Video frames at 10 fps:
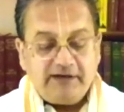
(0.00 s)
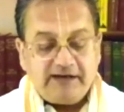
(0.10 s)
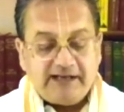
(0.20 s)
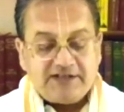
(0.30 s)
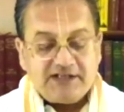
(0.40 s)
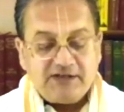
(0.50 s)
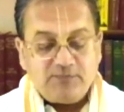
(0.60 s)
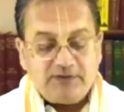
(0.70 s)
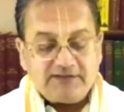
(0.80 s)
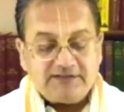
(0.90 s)
wretched
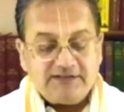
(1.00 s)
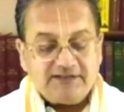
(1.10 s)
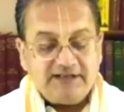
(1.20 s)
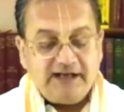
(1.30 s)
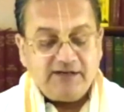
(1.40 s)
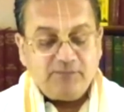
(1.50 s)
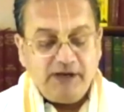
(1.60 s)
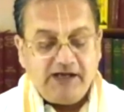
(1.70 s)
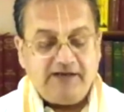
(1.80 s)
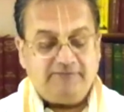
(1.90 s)
person like
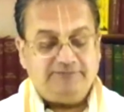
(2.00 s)
me.